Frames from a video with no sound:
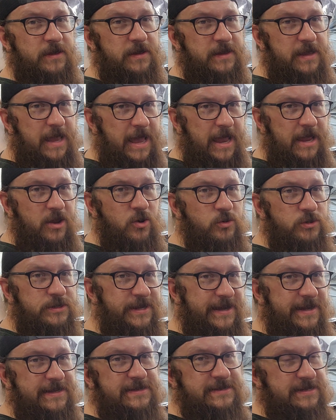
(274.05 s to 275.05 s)
the guy who
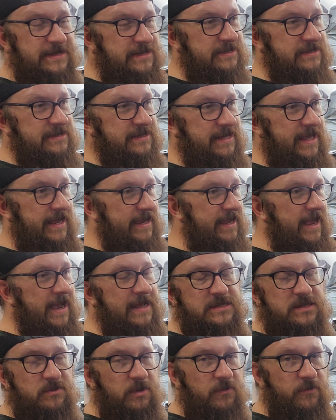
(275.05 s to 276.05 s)
does these is like, yeah,
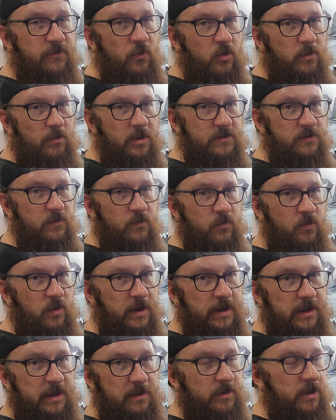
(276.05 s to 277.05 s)
it's going to be 4 months before I
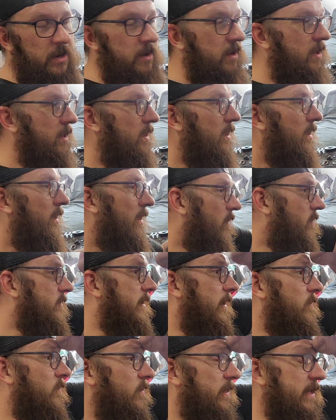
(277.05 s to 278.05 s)
can get them done.
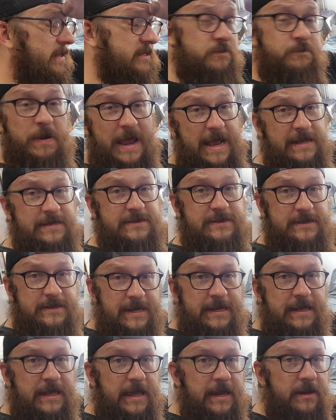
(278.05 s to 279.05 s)
Okay, well, that's past the
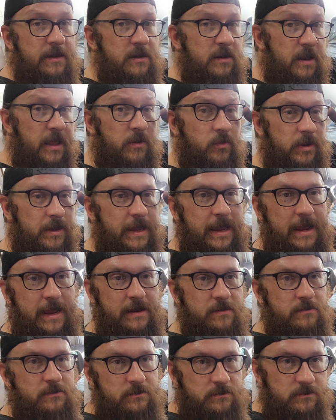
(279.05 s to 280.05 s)
deadline. Like, we
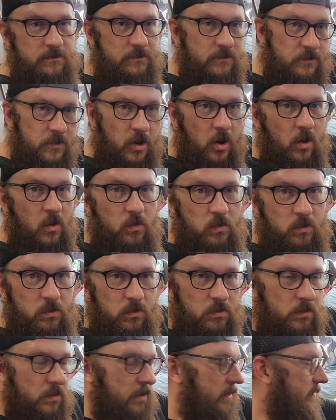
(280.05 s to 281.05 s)
can't, no.
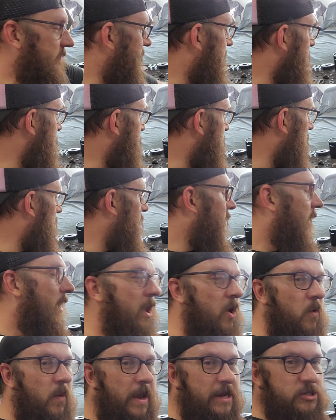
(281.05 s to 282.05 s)
So
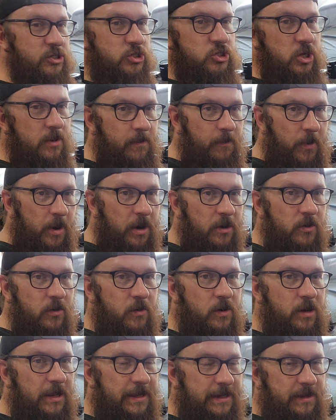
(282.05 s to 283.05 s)
we actually took them
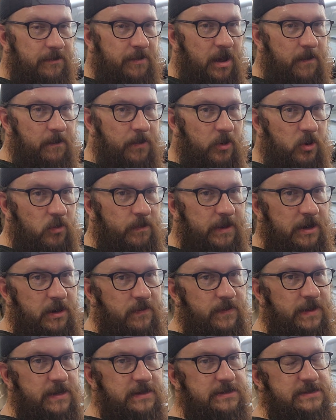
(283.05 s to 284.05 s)
apart, cleaned them up a little bit
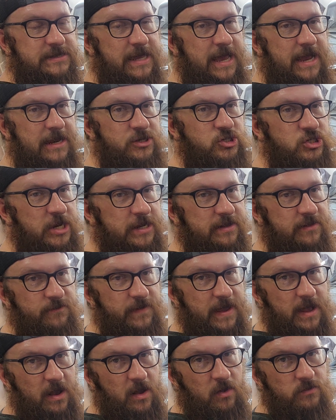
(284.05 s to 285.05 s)
on the inside, checked the
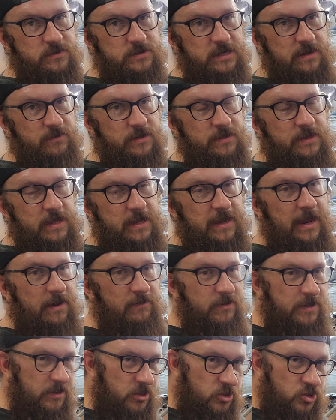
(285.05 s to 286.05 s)
valves and everything.
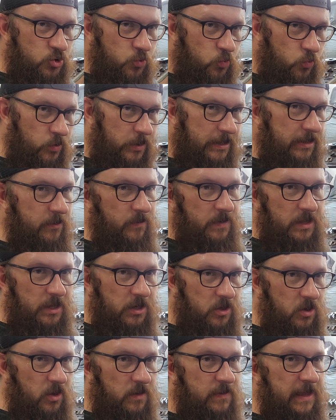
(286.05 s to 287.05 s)
Everything looks really, really
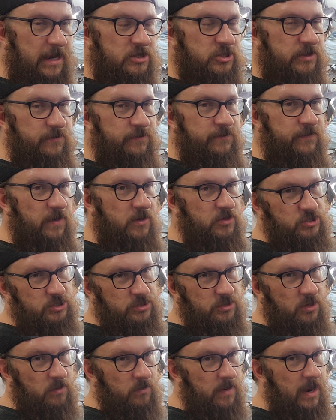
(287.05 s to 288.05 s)
good. They actually
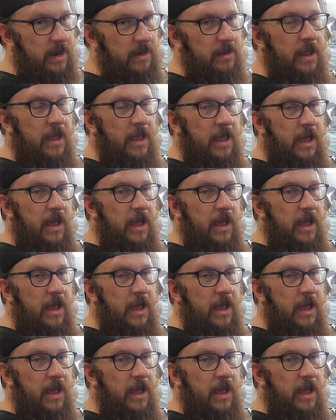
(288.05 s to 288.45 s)
functioned all right.